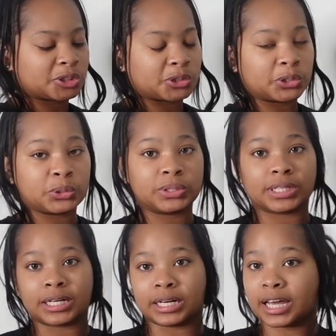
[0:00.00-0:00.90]
to
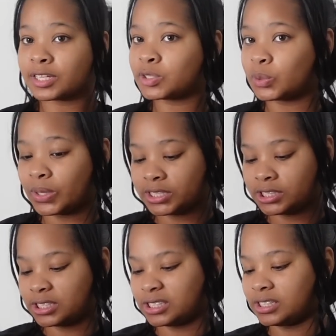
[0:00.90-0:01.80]
the next
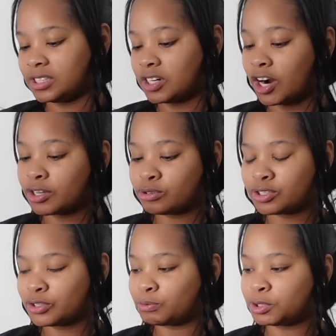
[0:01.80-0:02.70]
question. Are you
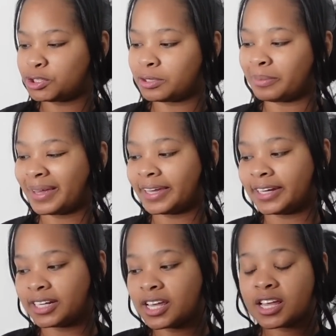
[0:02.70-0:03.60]
still with your
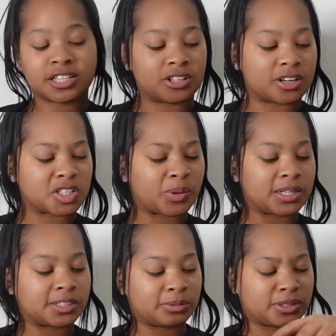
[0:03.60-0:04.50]
man? So this
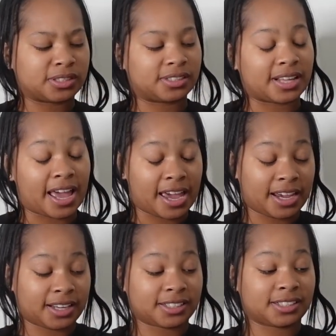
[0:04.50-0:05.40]
question was
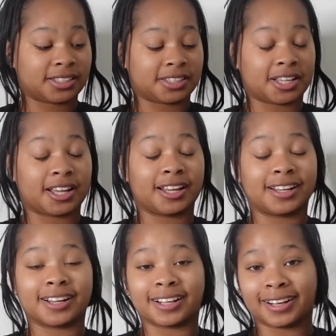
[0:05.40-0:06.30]
asked
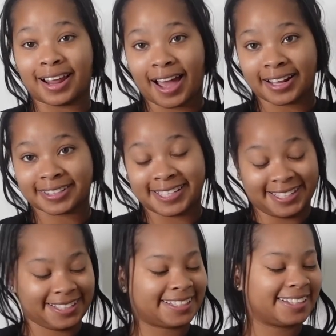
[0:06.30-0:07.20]
a lot,
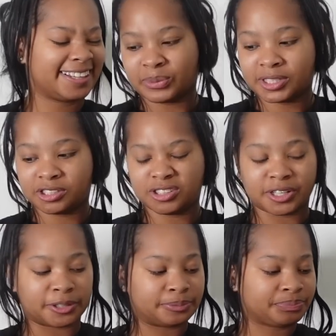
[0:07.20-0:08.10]
which, you
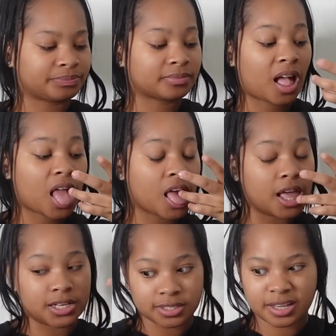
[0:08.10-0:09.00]
know,
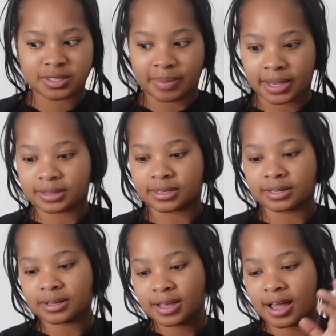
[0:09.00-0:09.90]
is
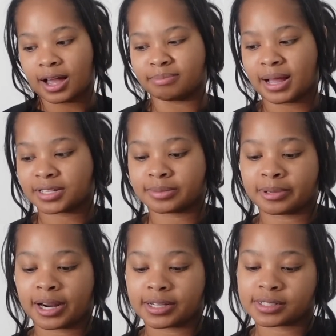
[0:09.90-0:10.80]
expected. I'm not
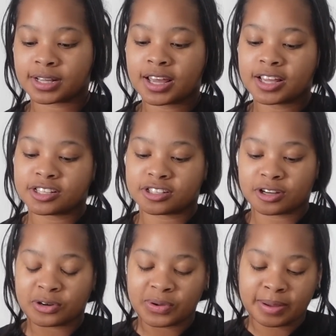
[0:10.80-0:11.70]
surprised.
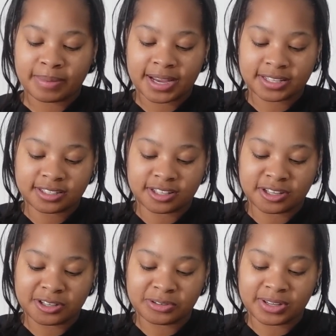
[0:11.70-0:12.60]
So am I
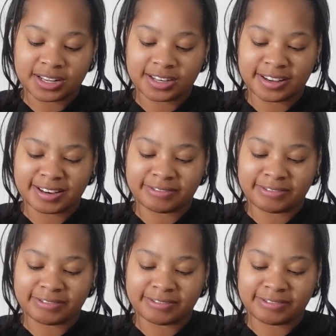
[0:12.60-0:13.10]
still in a